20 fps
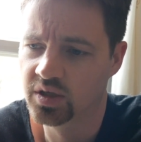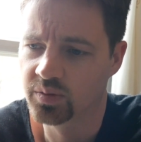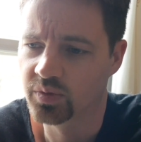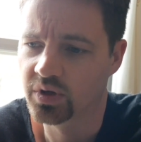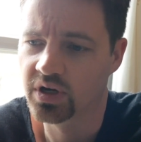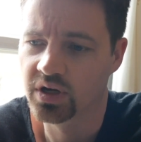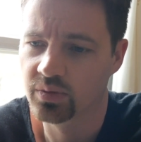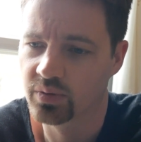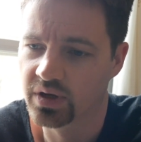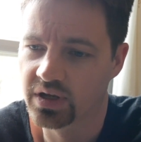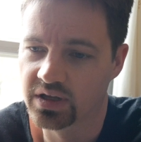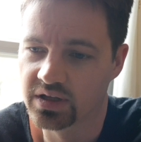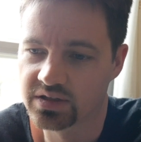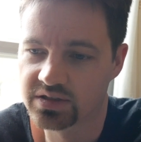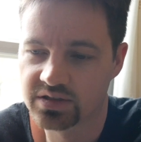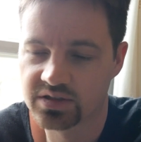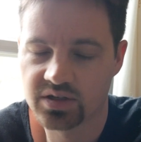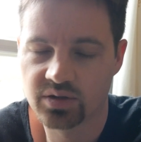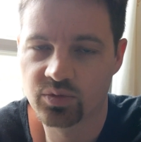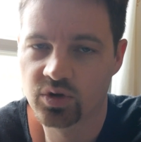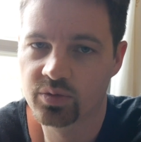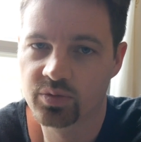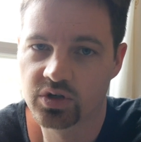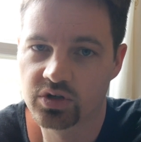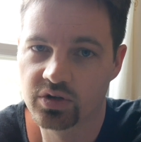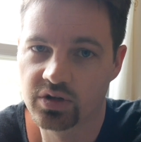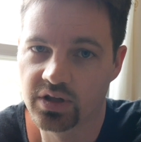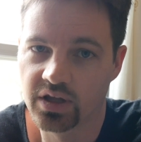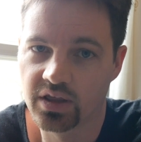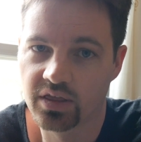but anyway, it's somewhere
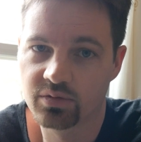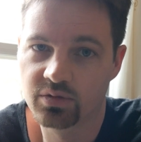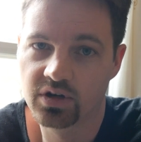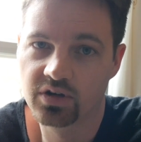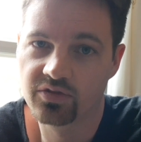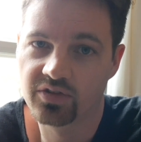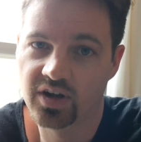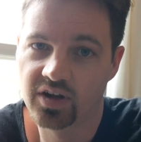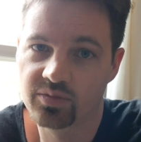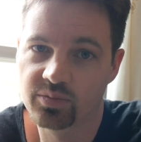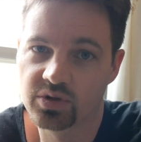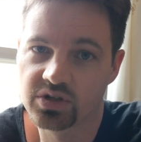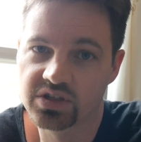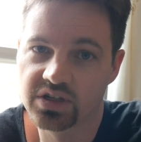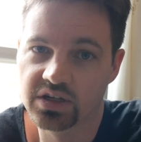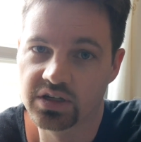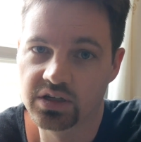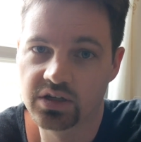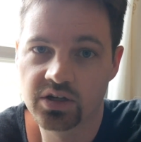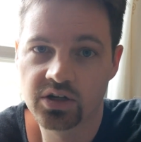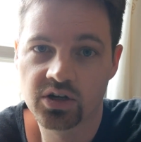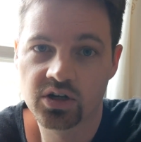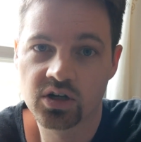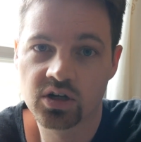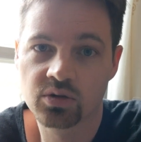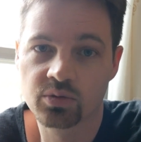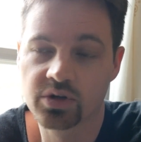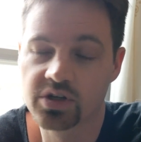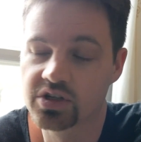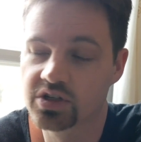between like 3 to 5% a
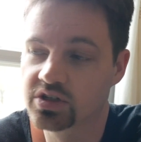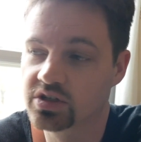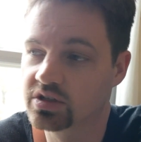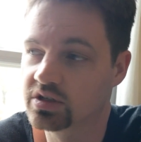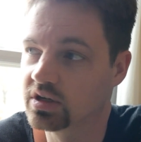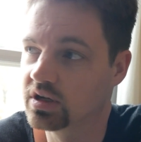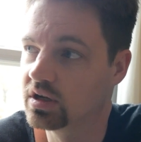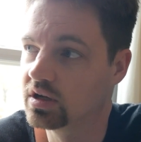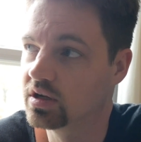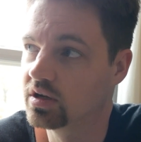year, which